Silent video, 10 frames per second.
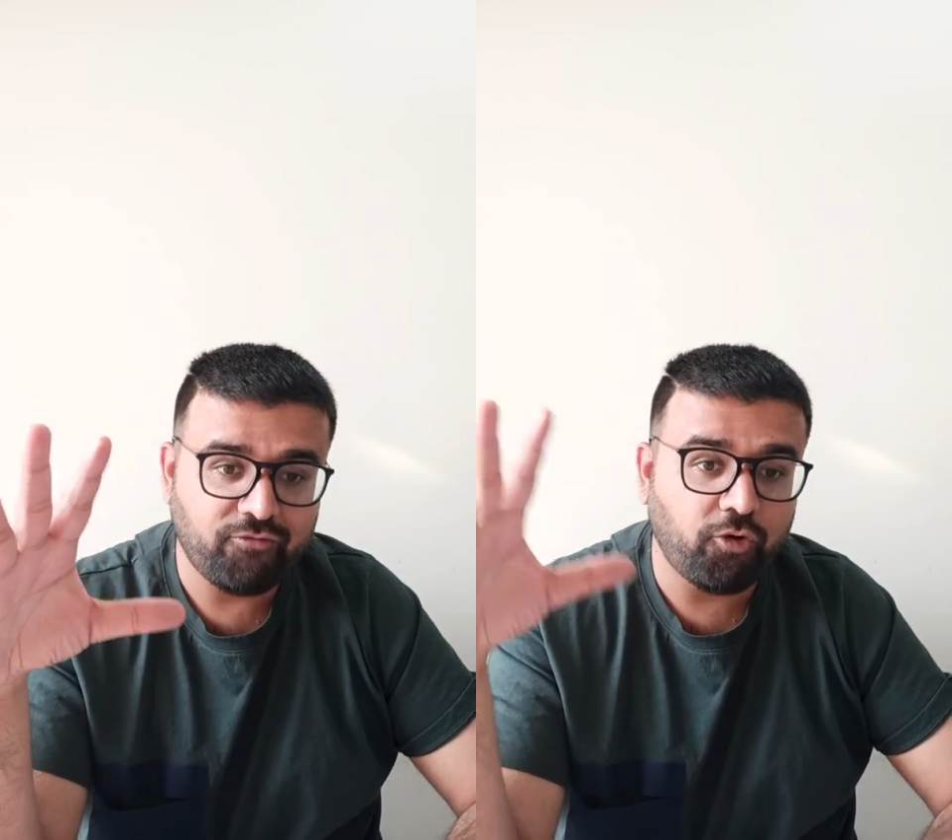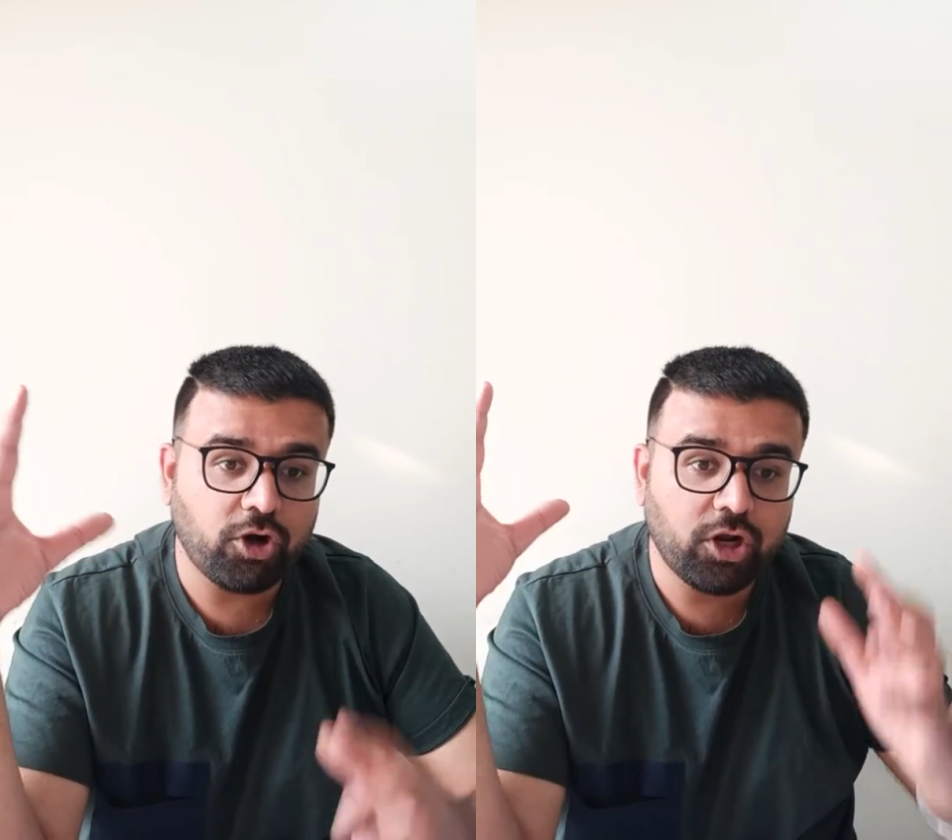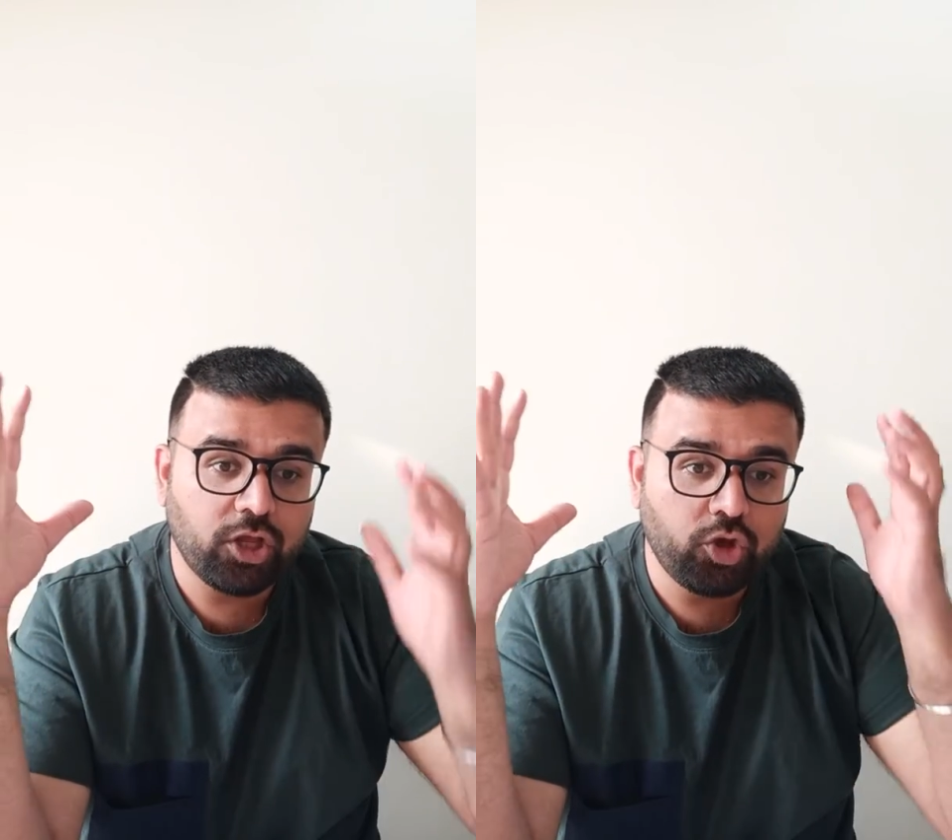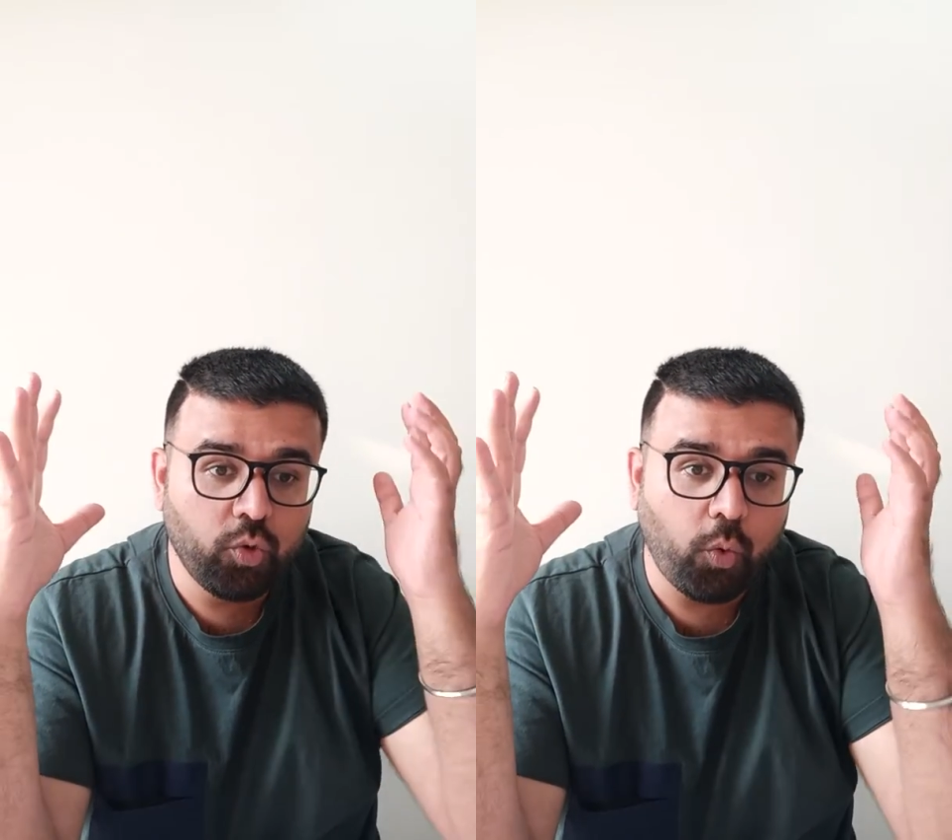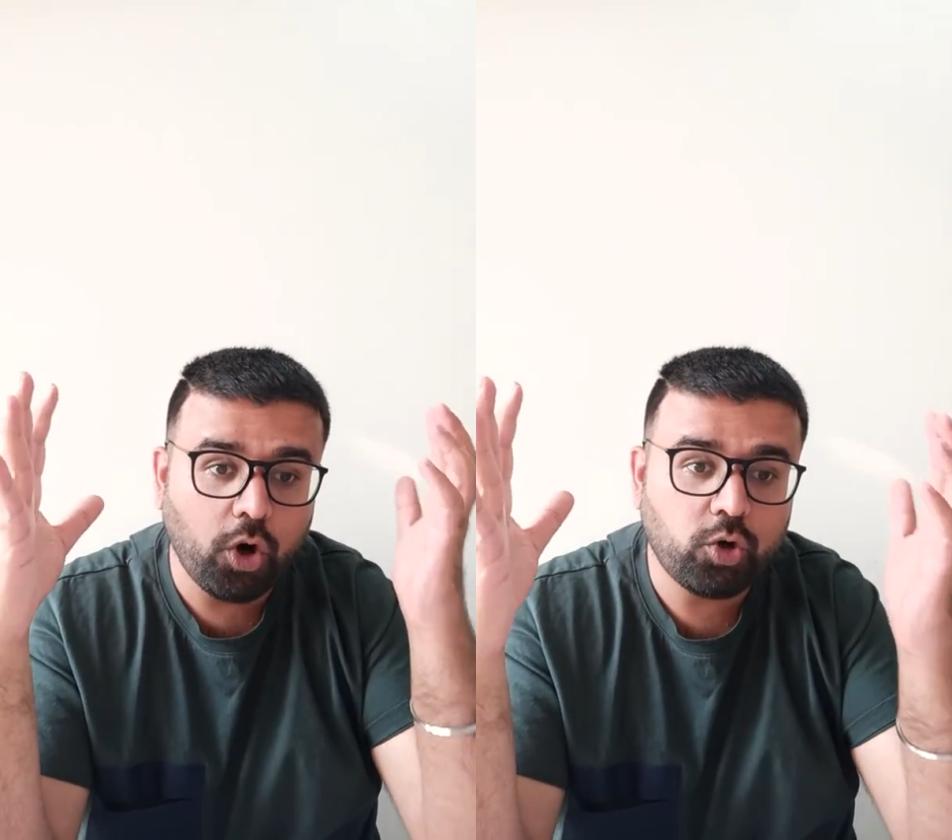what you
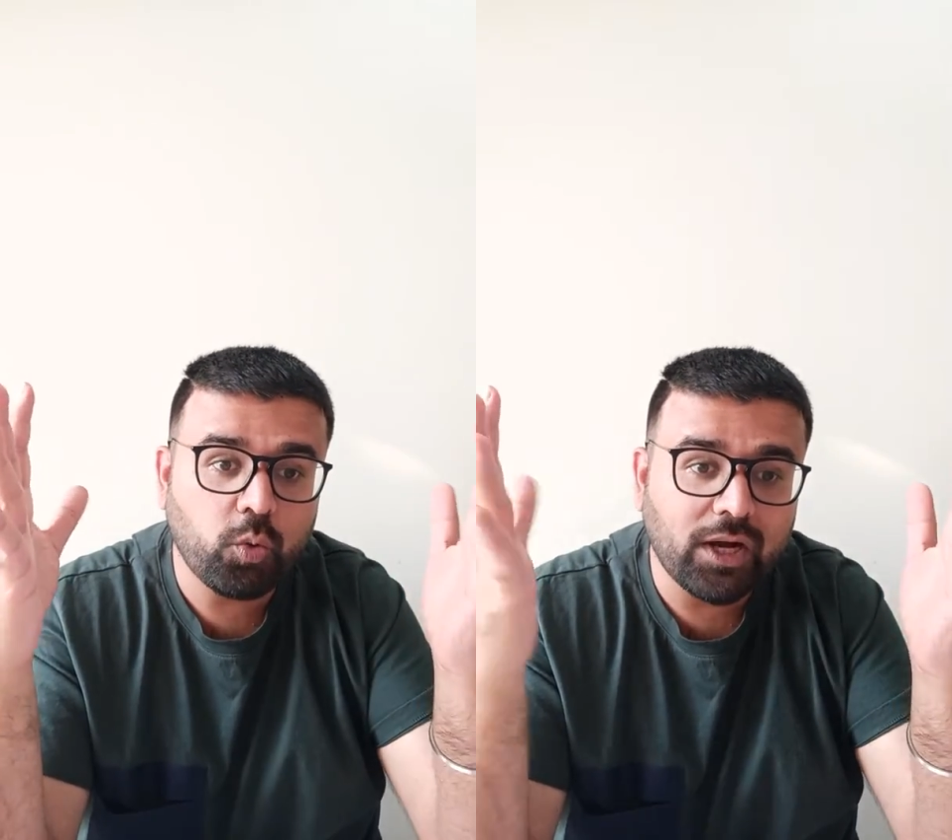want to